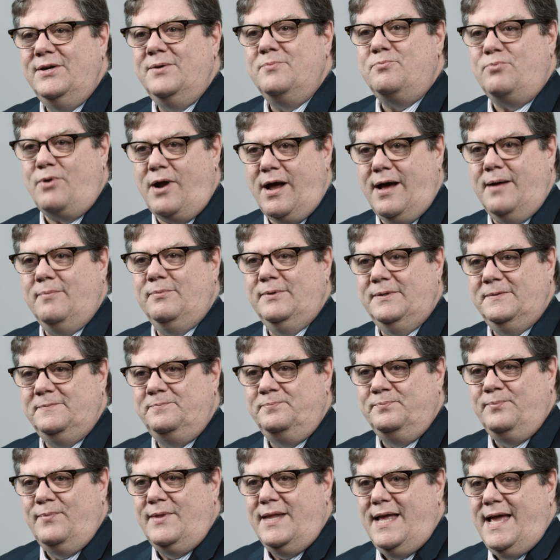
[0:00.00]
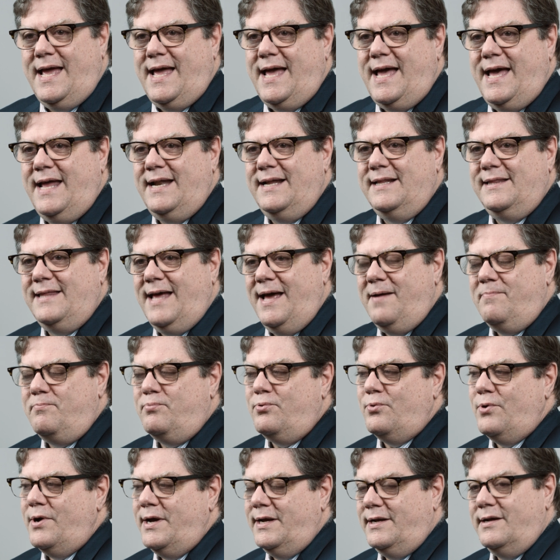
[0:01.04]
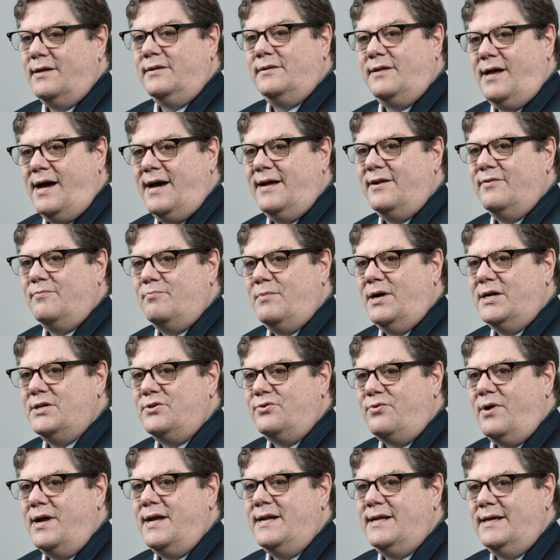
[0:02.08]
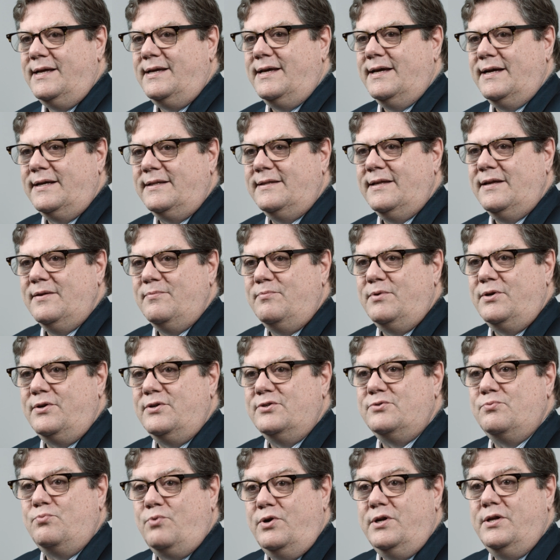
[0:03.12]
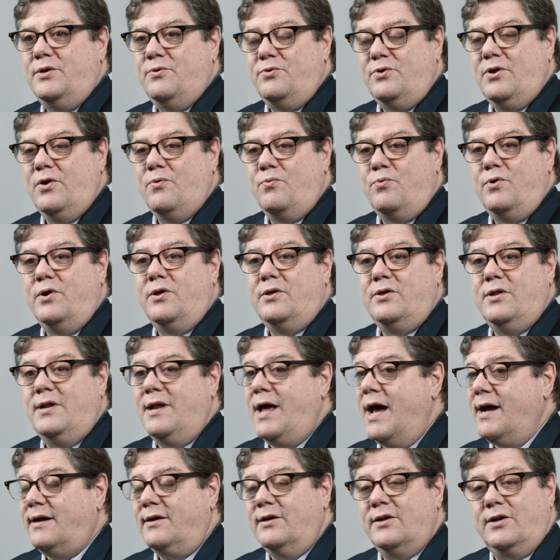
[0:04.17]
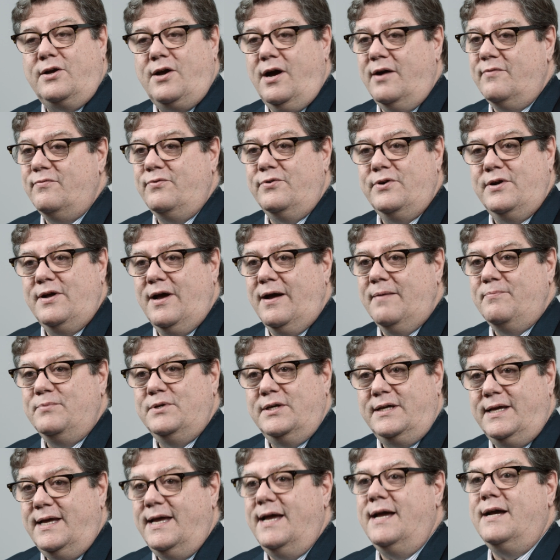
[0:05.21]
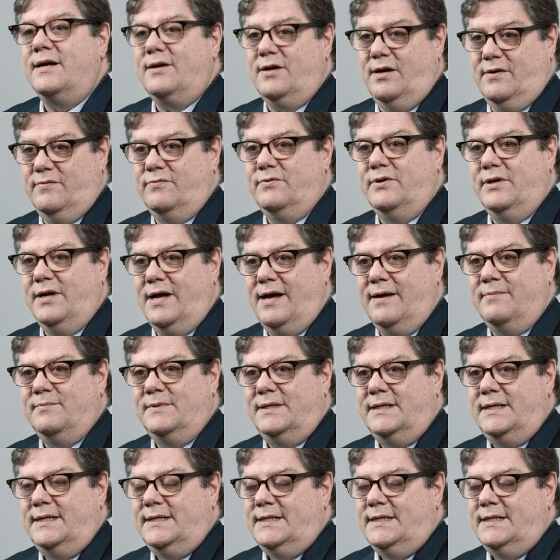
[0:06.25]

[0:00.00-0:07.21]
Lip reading: problem. And at that point, a lot of my training kicked in because you're not going to cover it up. You can't cover it up.